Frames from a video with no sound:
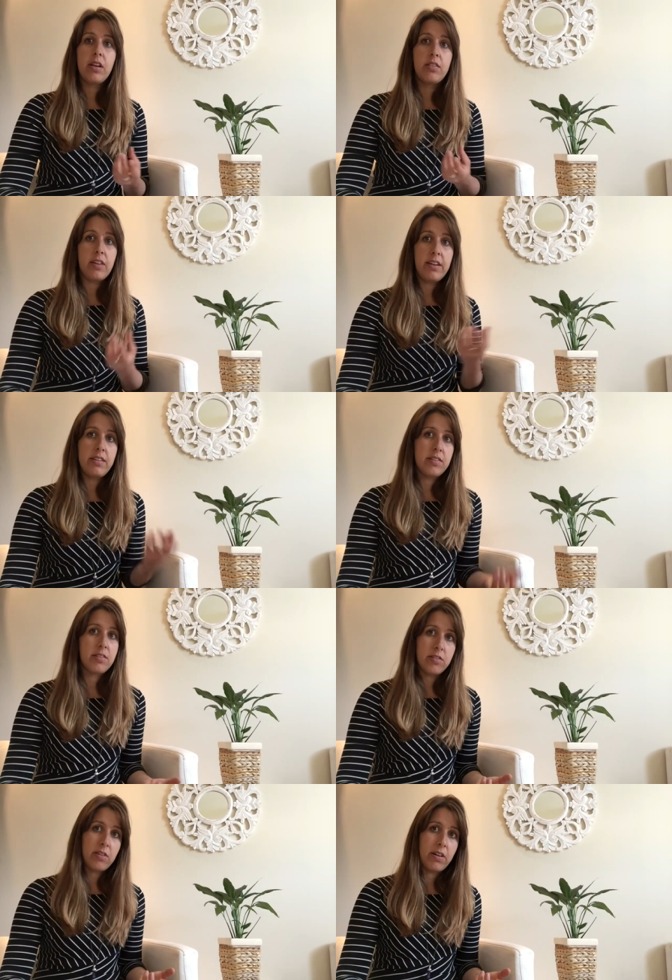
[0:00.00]
Scientists
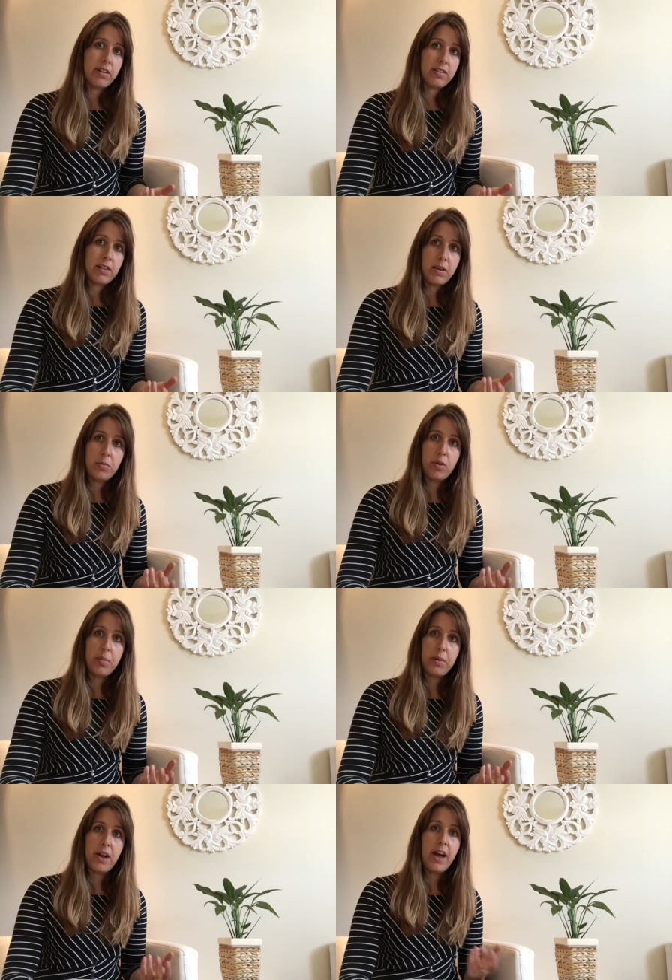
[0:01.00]
are starting to study more
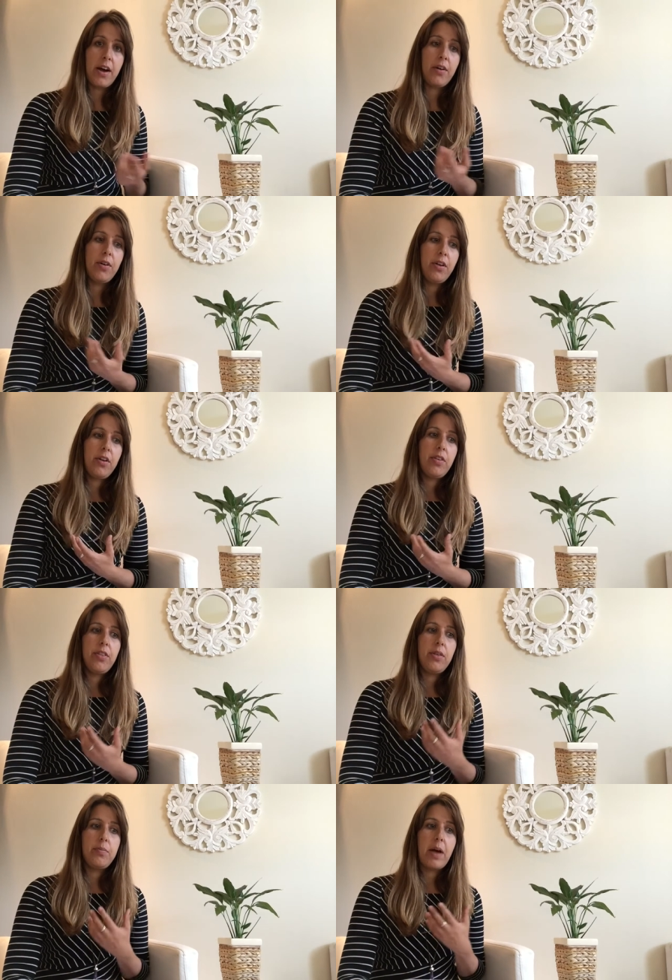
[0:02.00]
about how
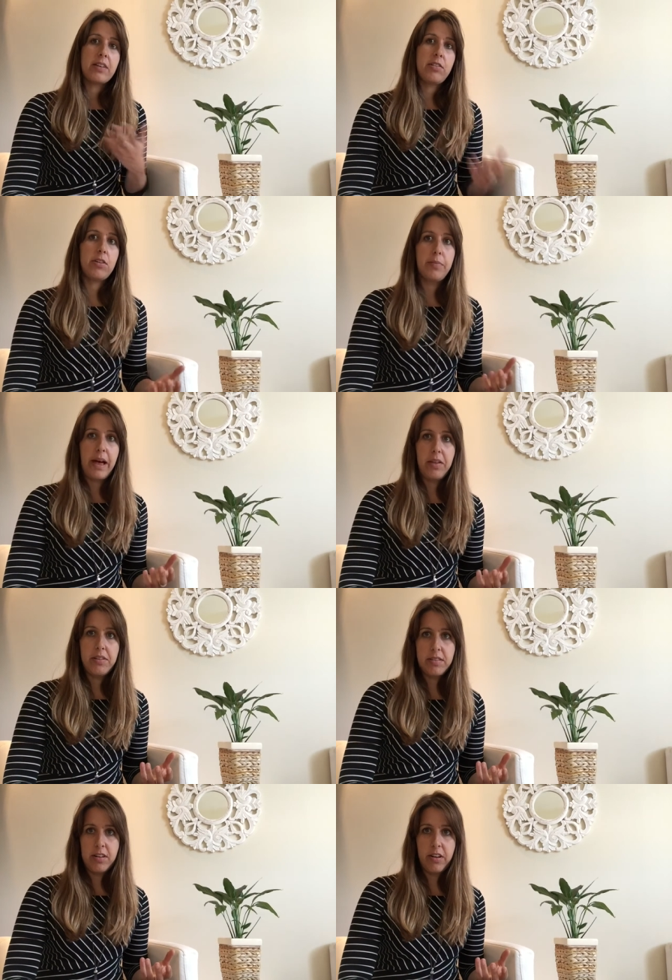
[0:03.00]
the bacterial
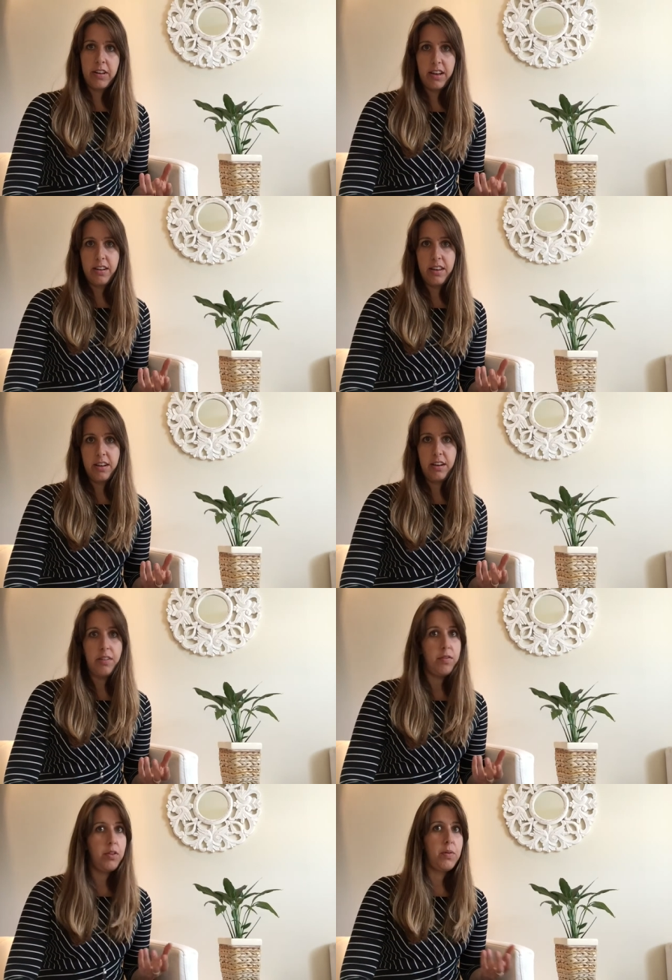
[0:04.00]
balance in our gut can
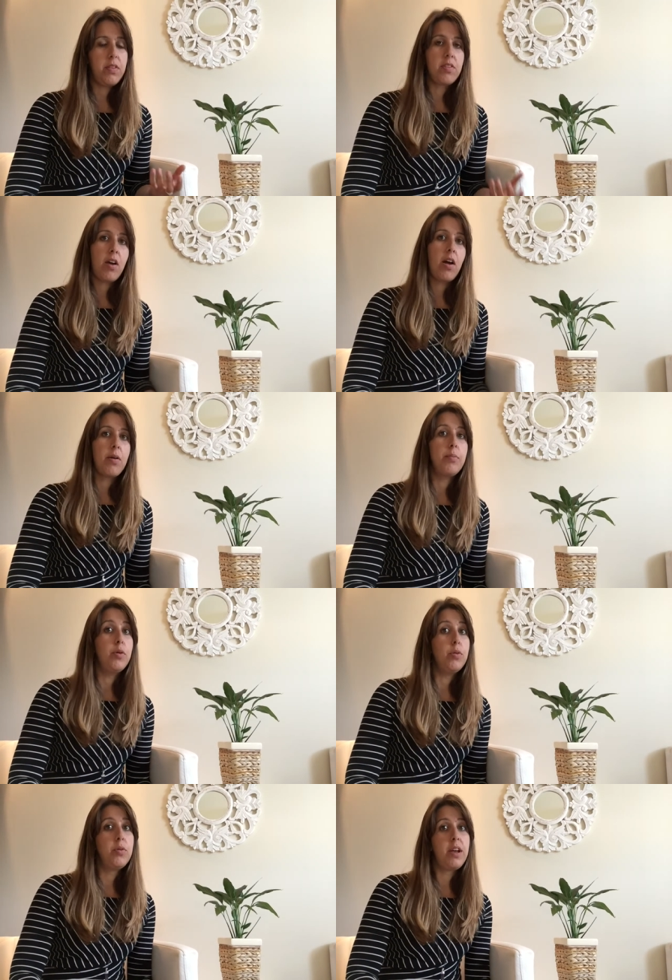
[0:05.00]
influence our
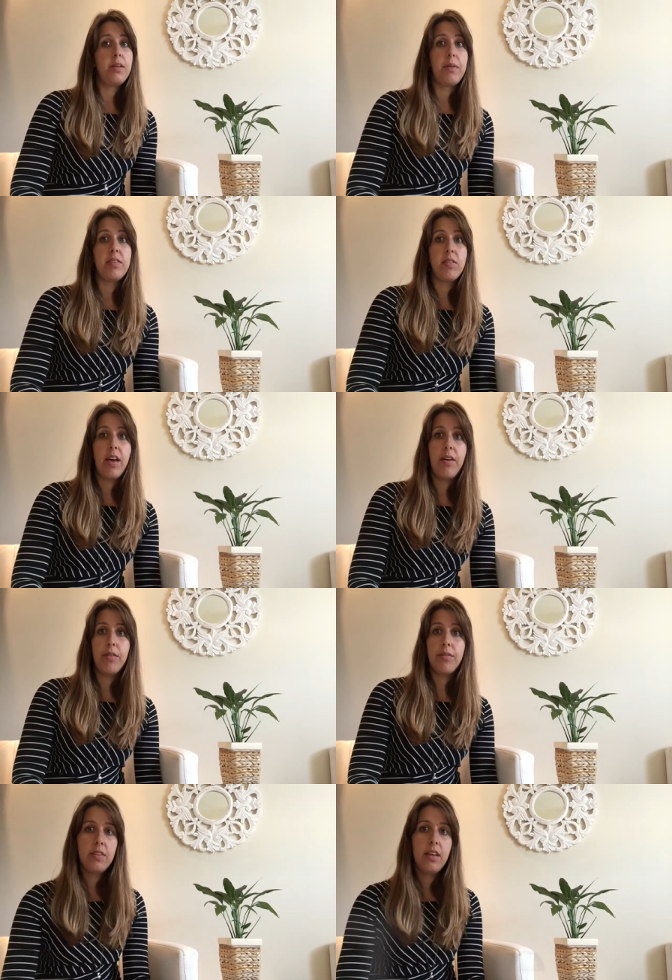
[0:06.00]
mood and mental
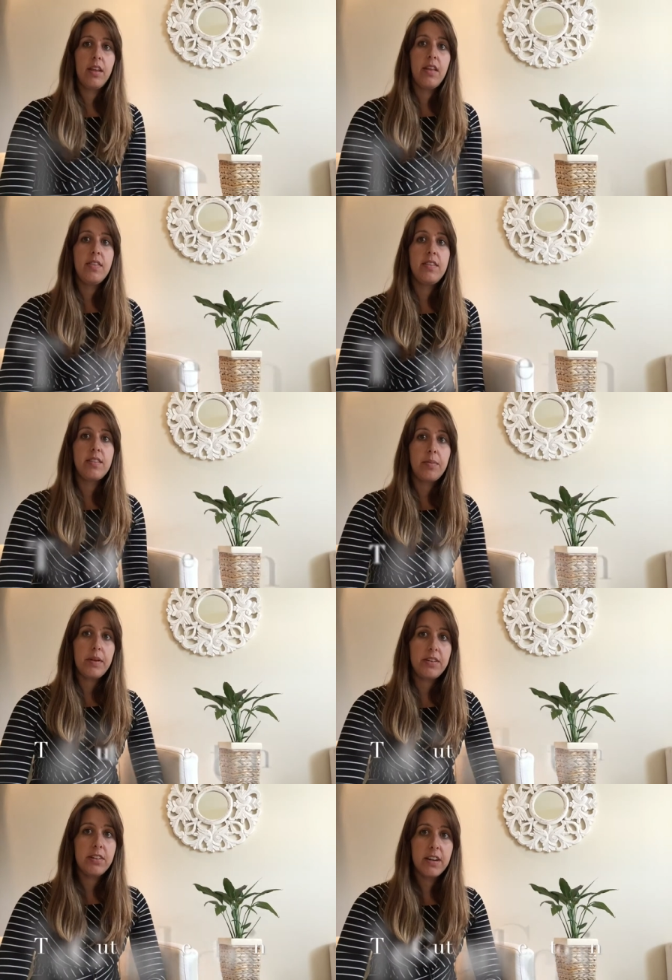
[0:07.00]
health. These gut
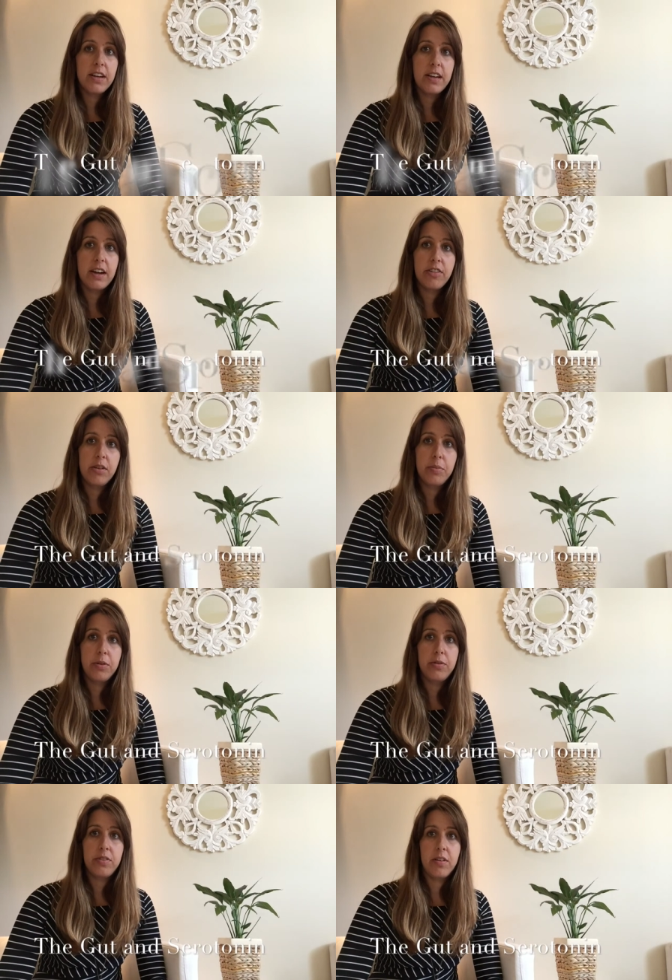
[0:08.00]
bacteria can actually
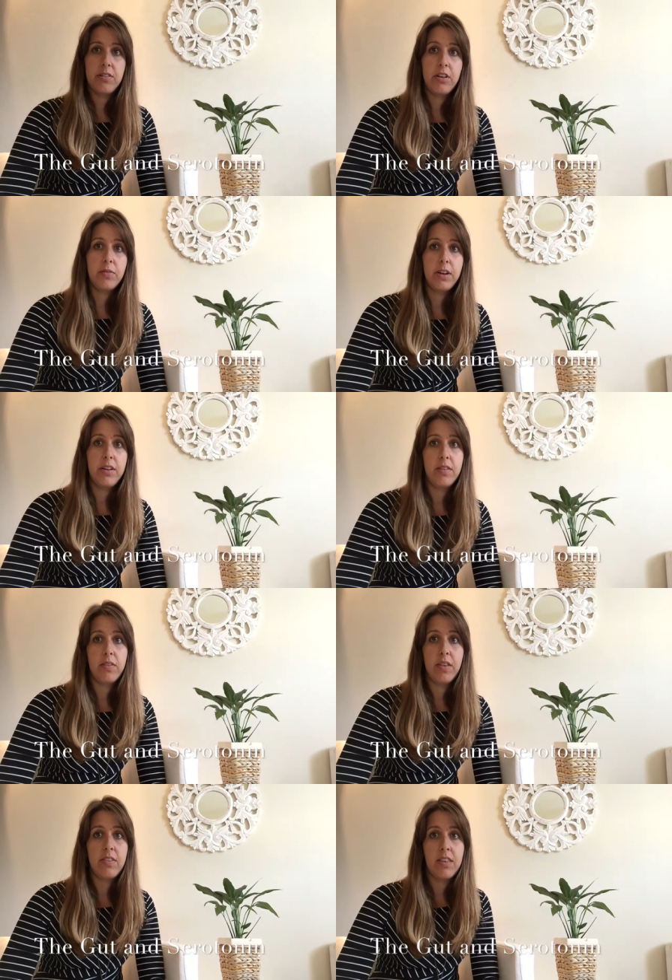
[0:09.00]
produce serotonin,
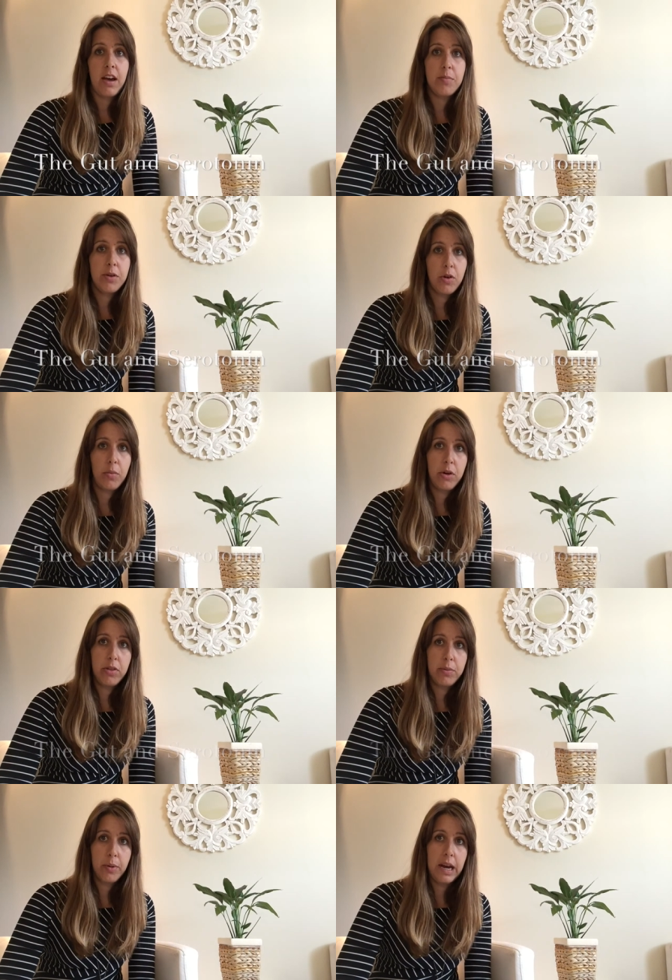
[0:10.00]
so that's the happy hormone
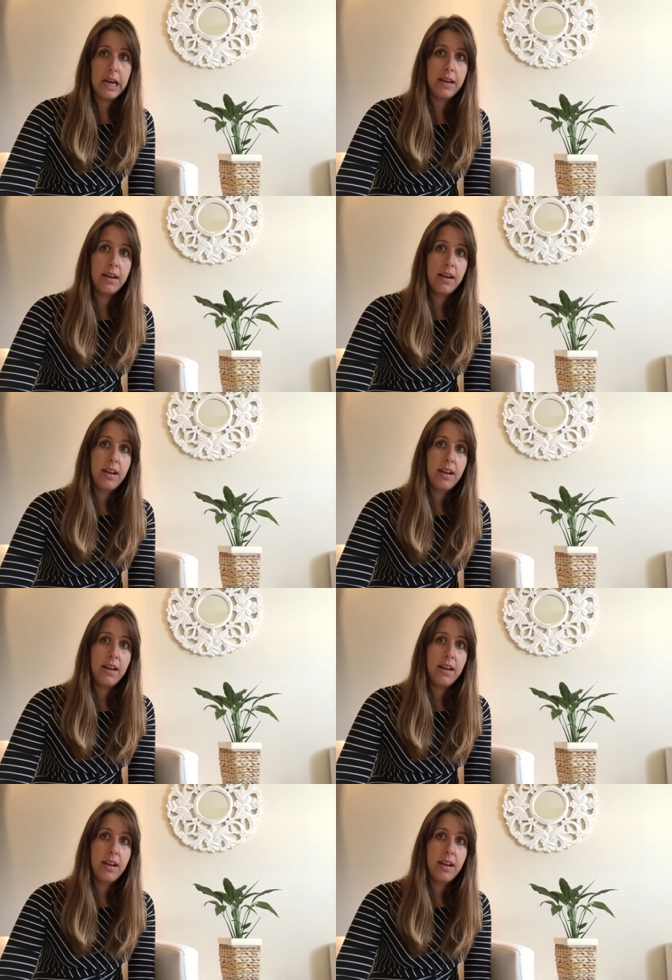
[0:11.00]
in the brain.